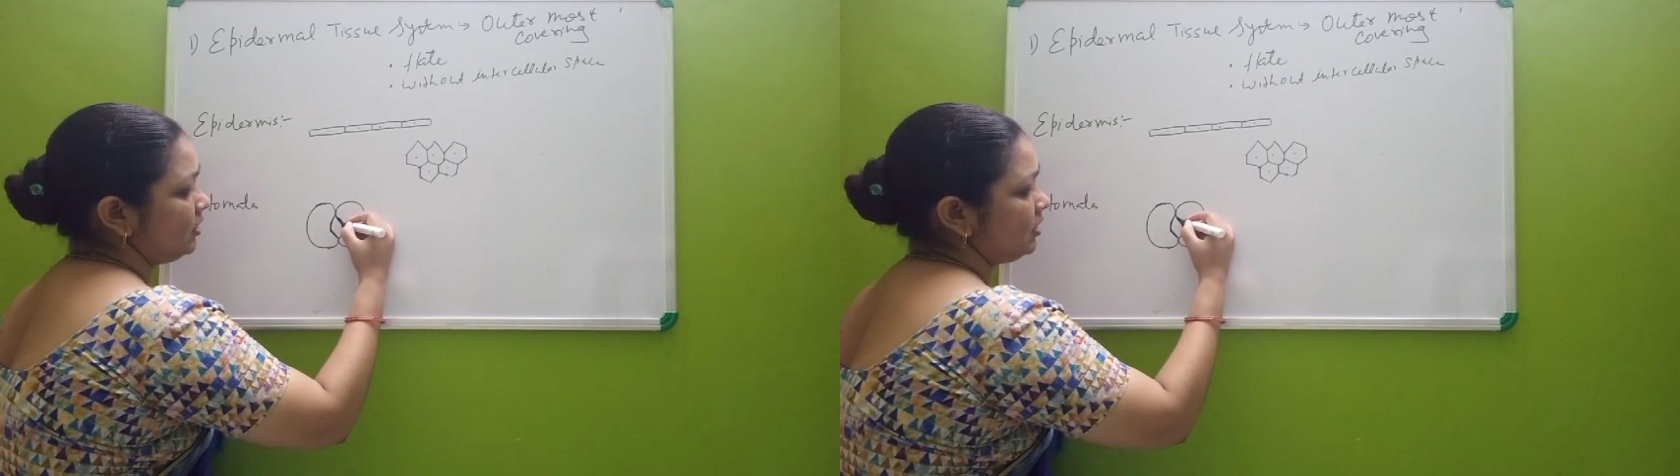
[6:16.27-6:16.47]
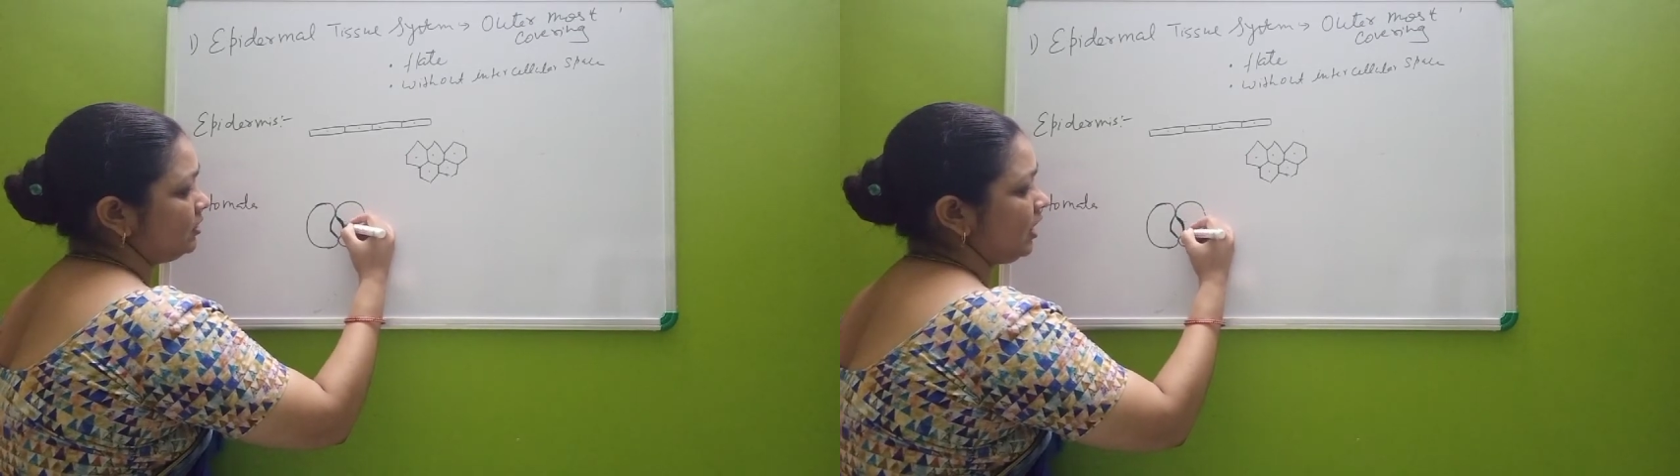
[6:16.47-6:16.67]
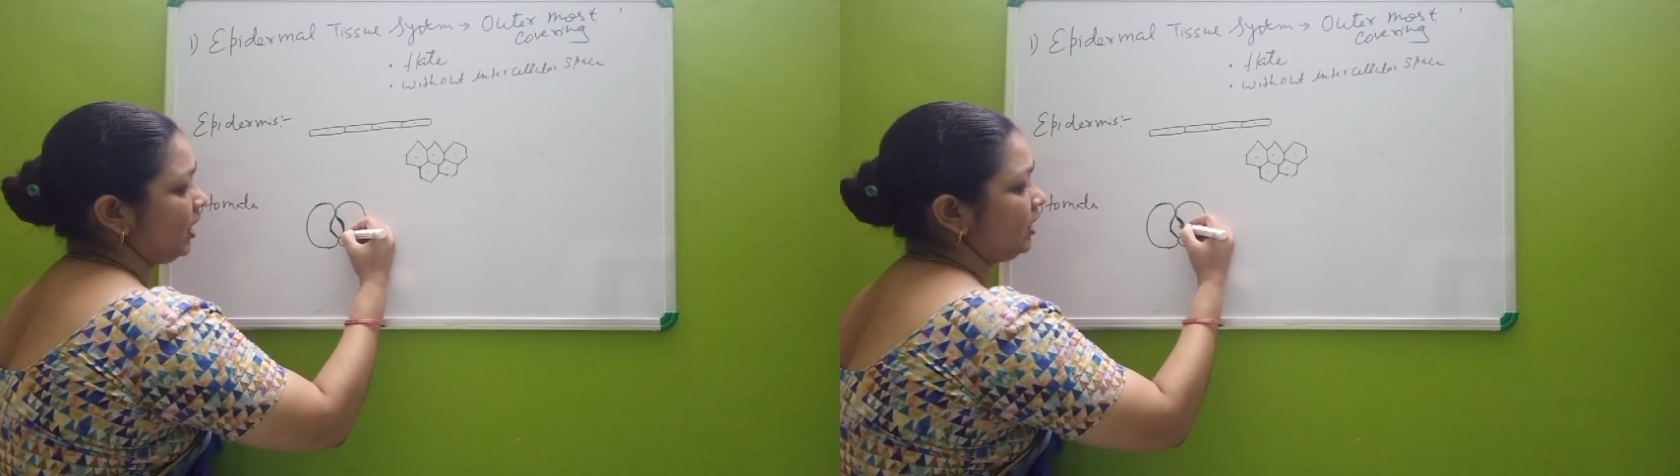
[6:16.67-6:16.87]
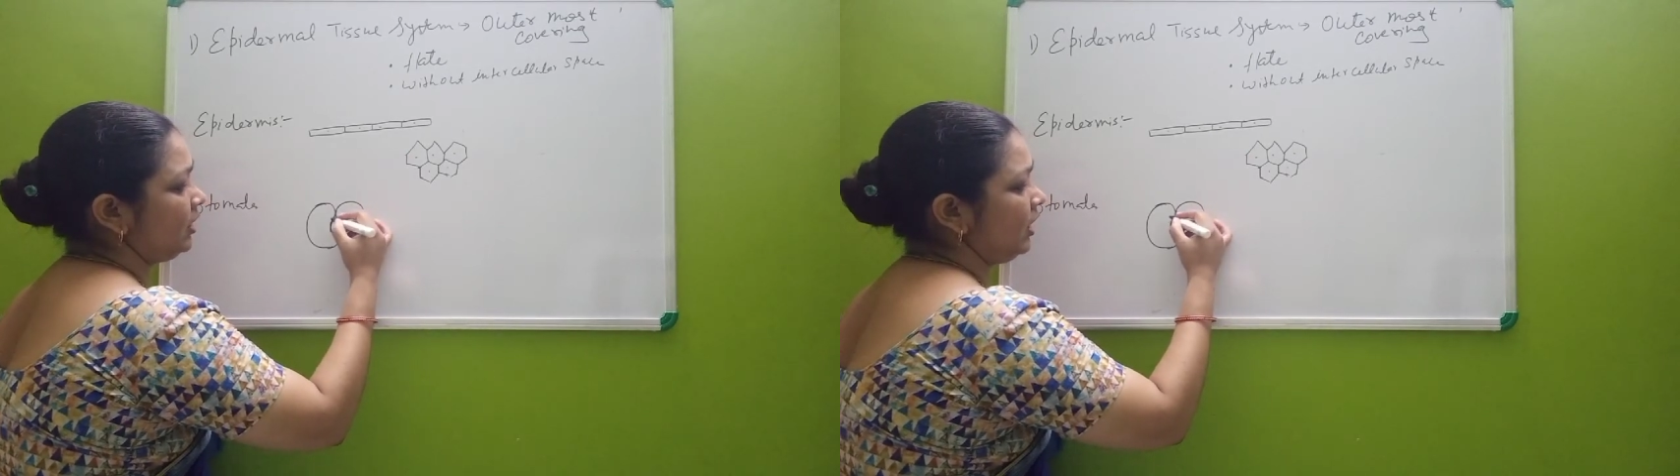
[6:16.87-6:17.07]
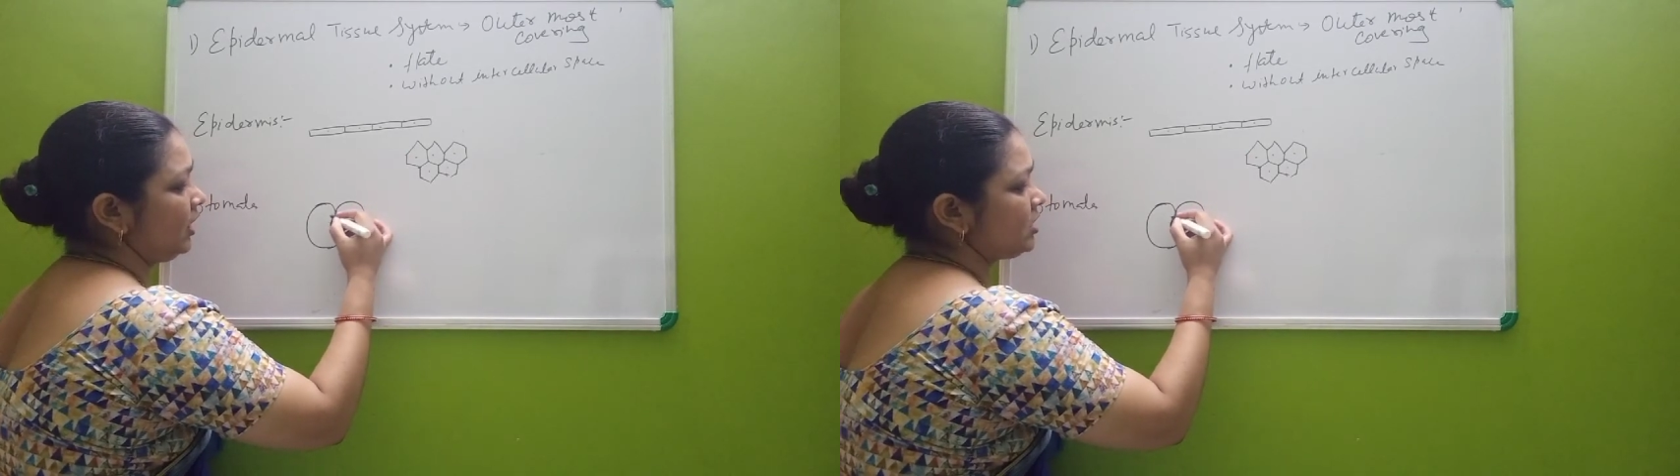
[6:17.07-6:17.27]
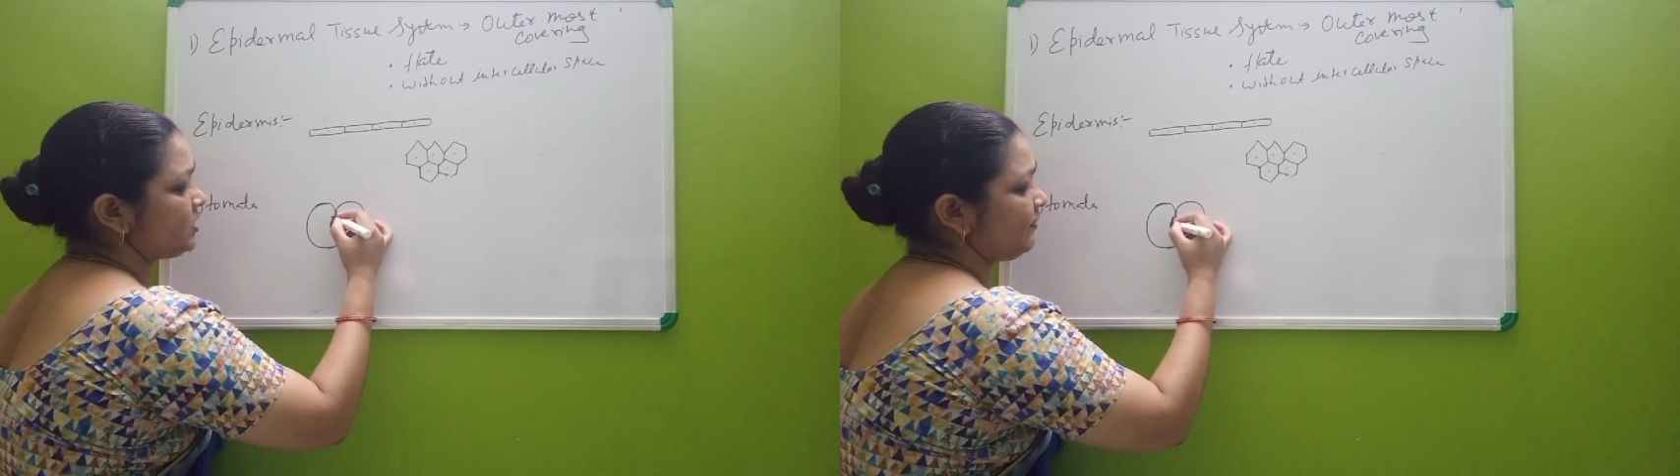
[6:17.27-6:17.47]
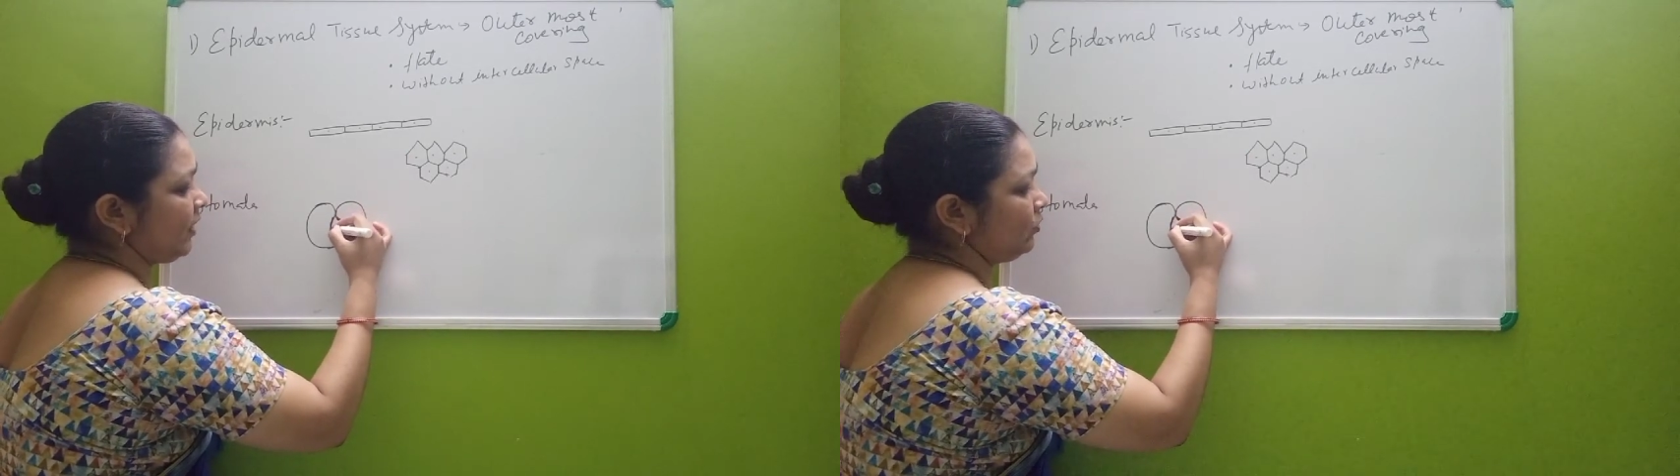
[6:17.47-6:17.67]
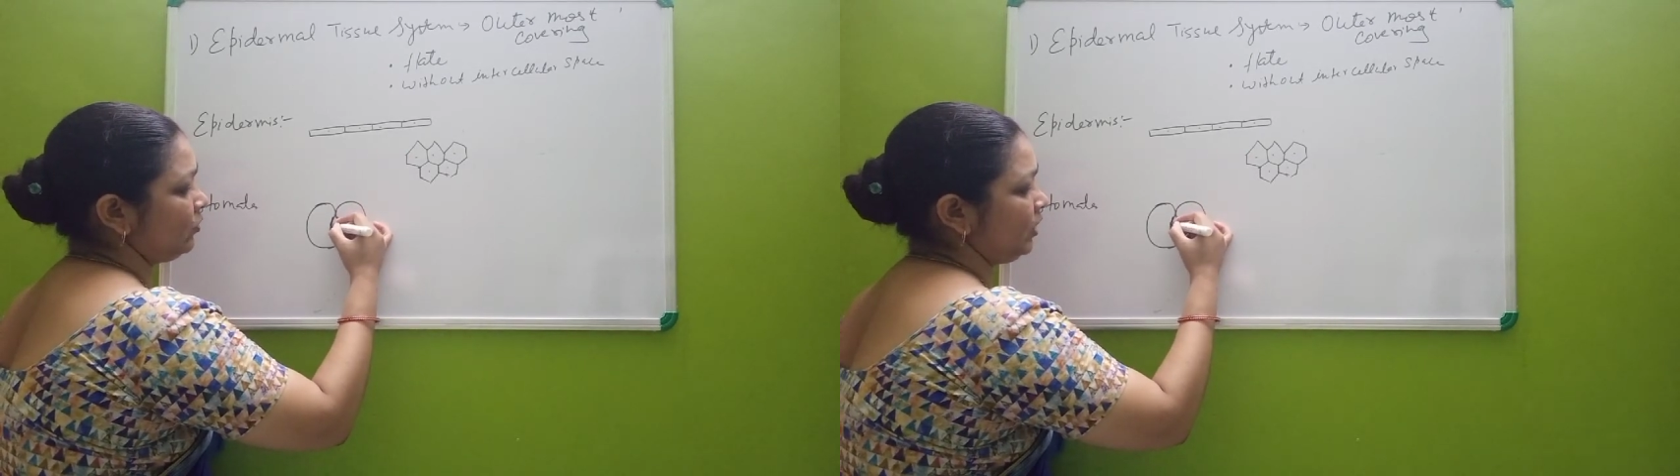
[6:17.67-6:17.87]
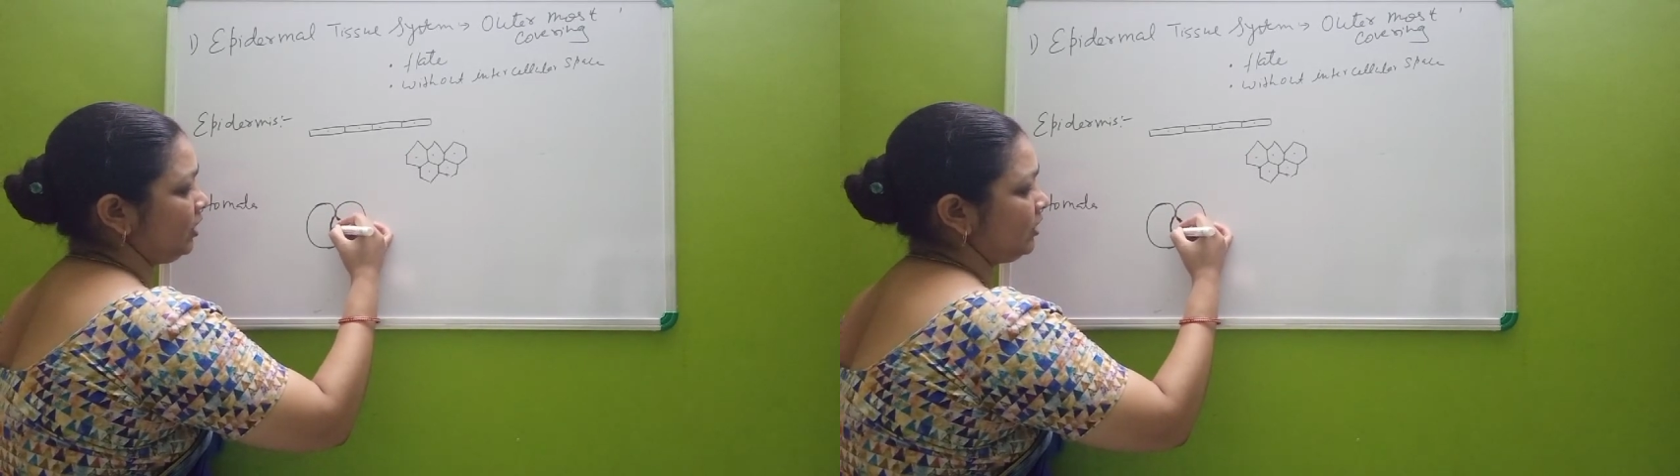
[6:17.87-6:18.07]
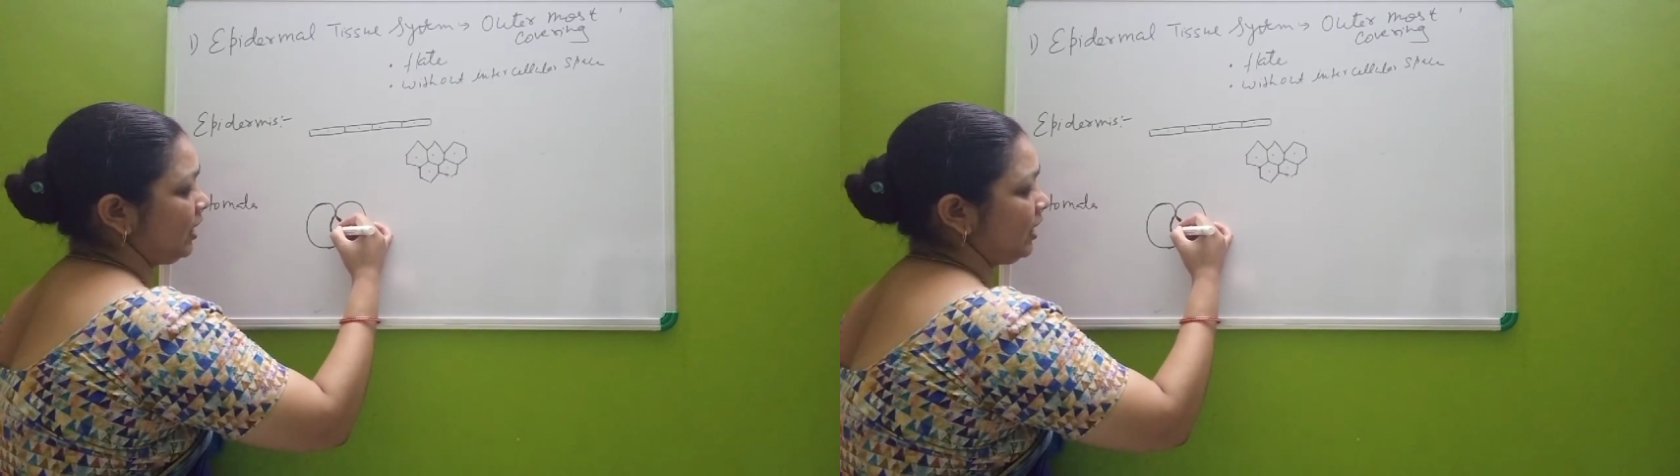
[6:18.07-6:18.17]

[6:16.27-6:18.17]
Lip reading: The thickening is found in